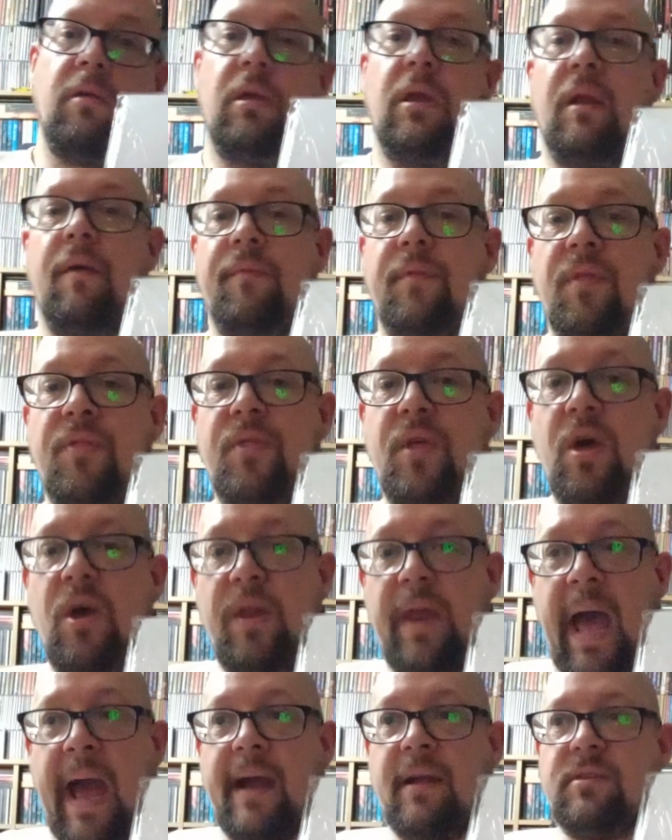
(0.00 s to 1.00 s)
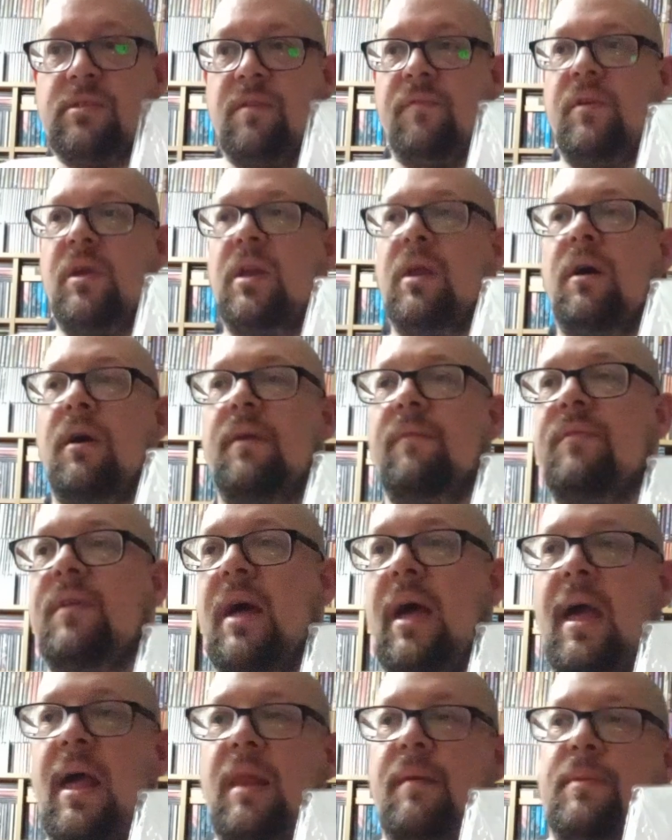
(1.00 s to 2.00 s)
you know, the third act of your life,
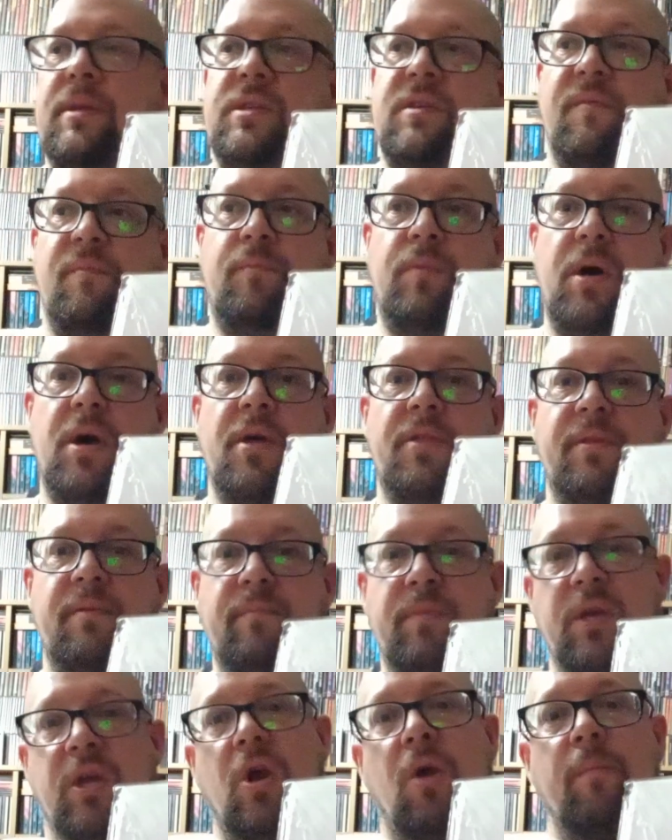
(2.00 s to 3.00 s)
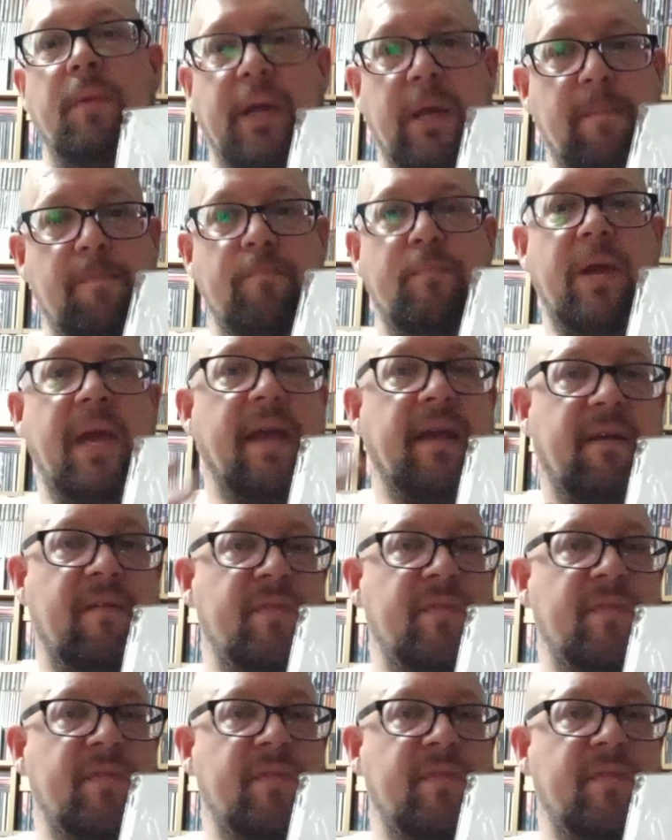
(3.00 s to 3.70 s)
that element of birth and becoming and being.